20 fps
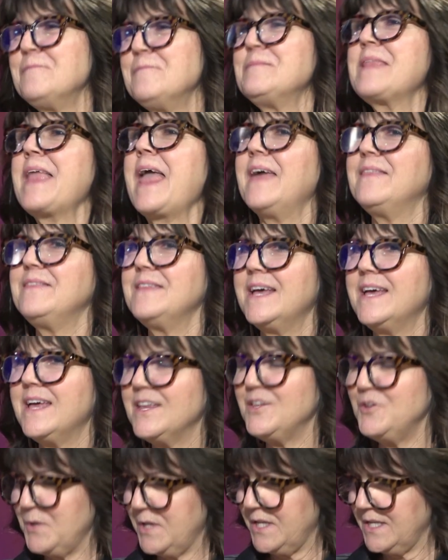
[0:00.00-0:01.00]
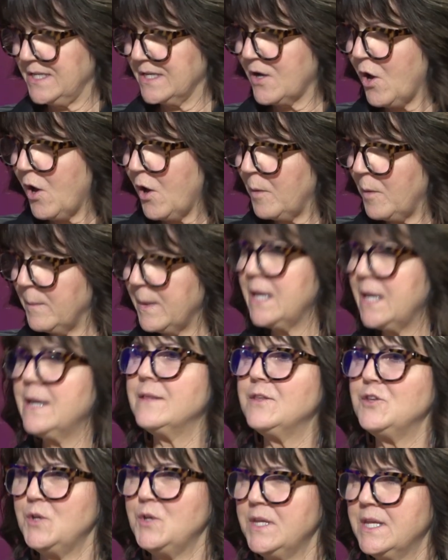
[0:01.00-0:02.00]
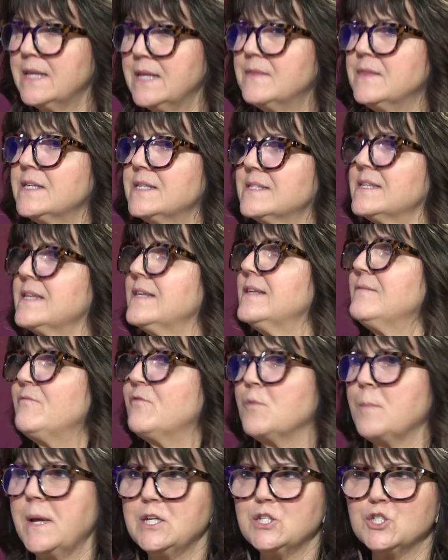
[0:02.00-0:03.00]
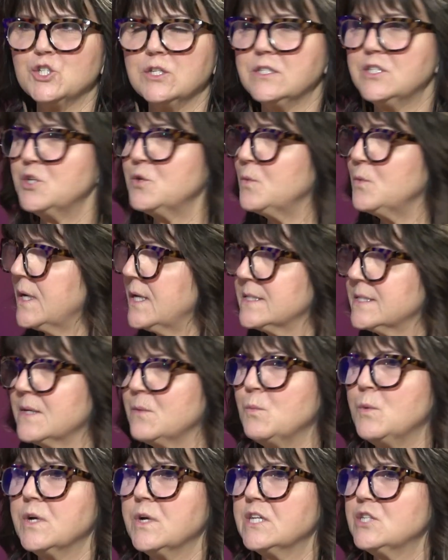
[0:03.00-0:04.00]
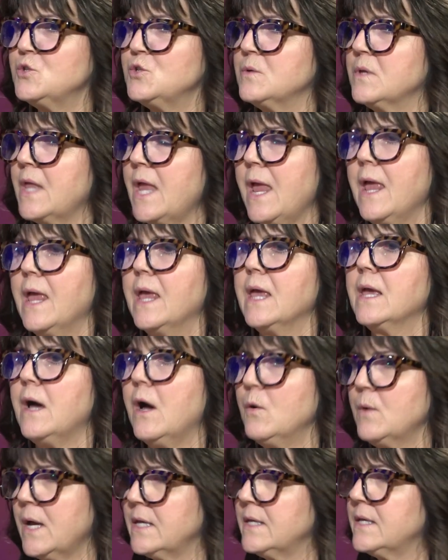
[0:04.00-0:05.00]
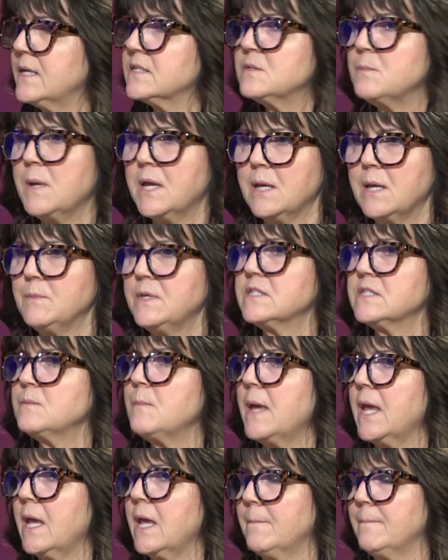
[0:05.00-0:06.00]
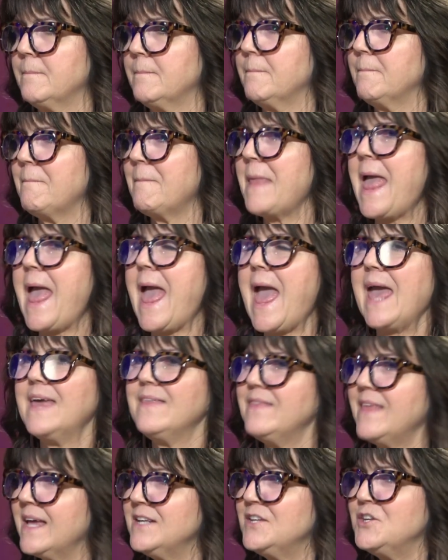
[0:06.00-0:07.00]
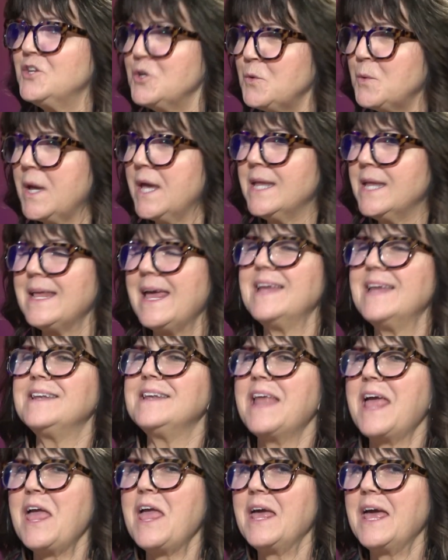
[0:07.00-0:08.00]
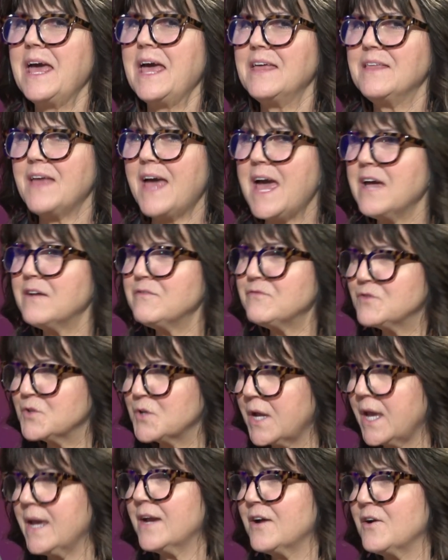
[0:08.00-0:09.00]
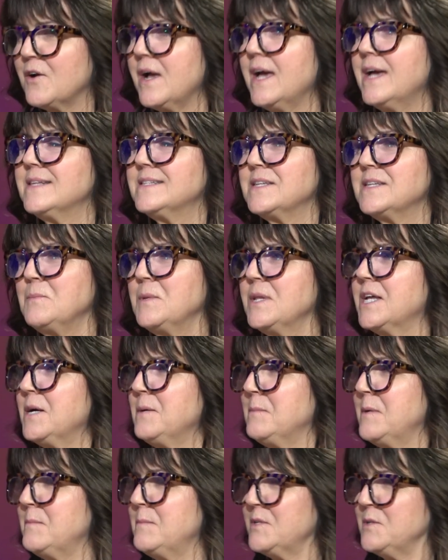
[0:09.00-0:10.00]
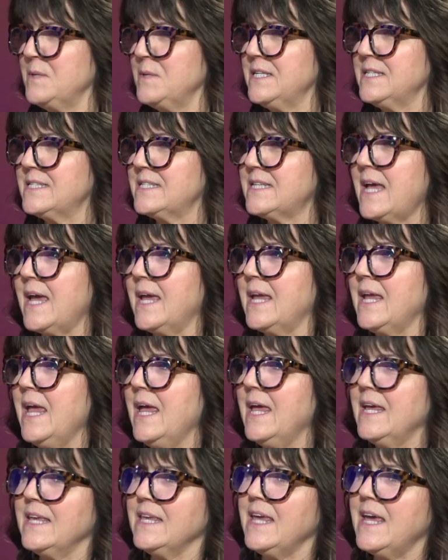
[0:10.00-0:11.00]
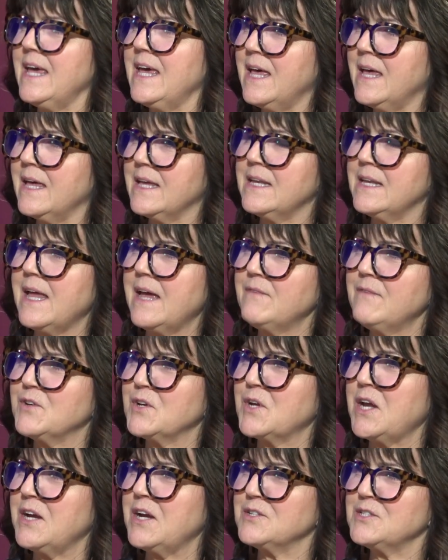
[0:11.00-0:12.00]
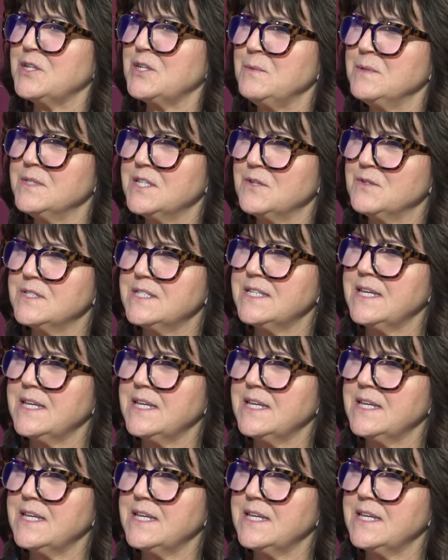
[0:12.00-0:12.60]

and that you need to call me and you need to get this information to us, and we'll get you. Okay, yes, ma'am, yes, ma'am. And they do it. And aftercare, I had somebody come up to me and say, yeah, in aftercare, so-and-so said,